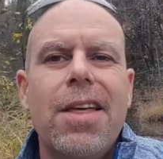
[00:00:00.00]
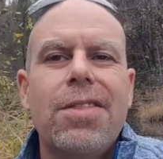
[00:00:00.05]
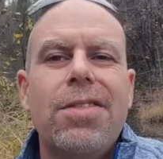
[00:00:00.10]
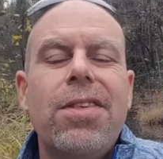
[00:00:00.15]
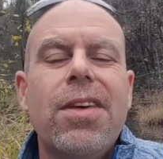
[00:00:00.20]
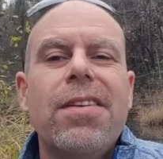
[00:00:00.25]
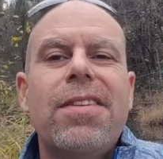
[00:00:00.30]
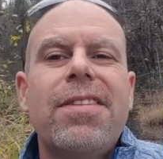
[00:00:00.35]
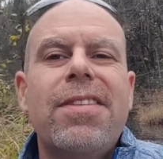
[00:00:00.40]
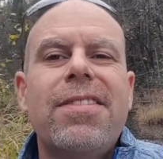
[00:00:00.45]

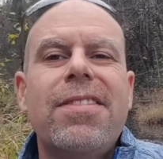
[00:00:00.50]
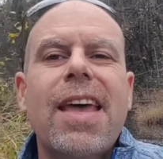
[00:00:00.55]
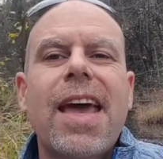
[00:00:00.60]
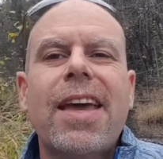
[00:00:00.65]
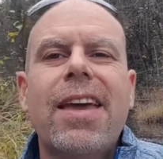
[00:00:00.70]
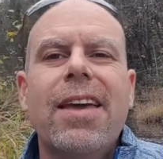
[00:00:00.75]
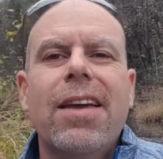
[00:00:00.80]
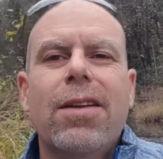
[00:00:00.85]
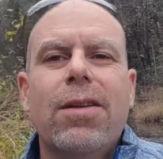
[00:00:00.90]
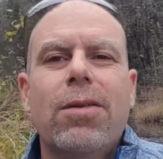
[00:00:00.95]
The
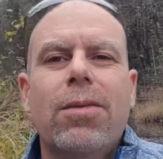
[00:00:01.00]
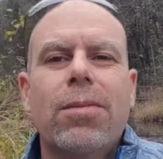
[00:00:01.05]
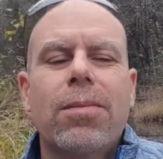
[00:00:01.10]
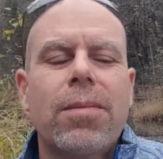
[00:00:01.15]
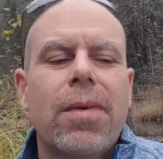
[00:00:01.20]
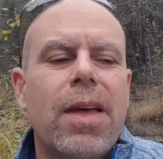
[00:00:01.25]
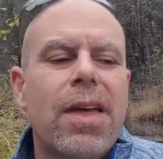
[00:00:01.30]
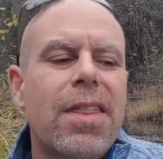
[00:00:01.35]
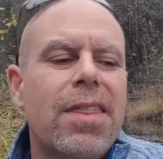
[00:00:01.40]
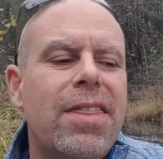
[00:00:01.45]
second
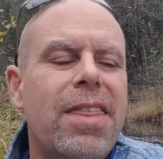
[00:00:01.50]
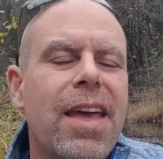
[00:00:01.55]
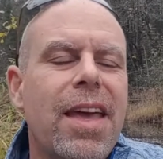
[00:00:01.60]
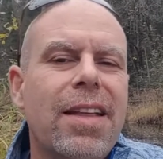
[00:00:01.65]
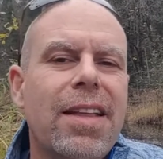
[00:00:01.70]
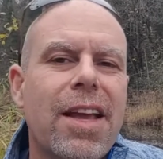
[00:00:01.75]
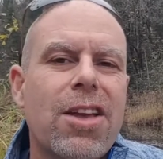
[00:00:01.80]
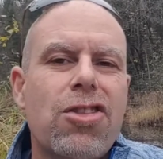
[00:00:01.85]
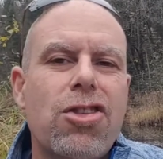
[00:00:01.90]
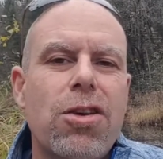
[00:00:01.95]
thing
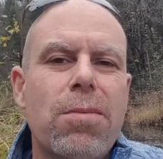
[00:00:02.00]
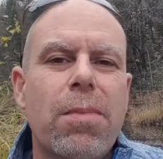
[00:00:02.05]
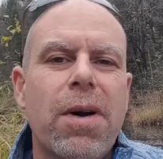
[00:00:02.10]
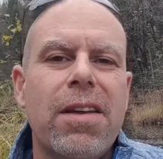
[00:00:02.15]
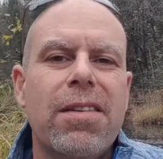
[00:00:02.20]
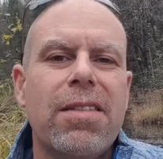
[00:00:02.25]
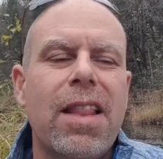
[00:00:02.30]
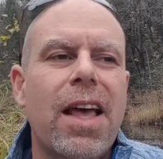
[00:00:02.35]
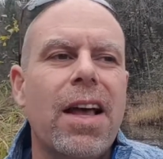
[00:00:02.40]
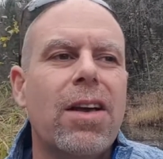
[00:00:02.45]
that you
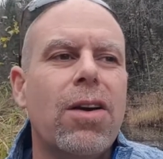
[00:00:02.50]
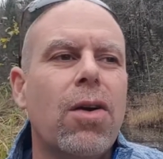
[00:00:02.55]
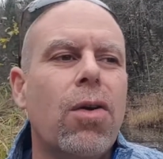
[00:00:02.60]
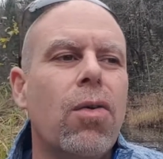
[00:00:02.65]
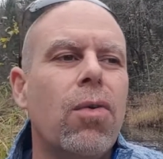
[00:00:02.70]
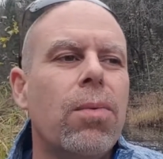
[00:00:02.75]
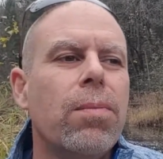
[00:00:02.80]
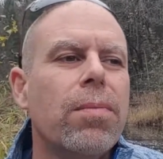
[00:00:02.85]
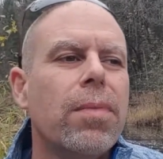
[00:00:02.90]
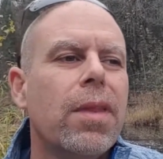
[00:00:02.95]
must let
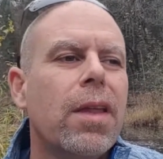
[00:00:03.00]
go,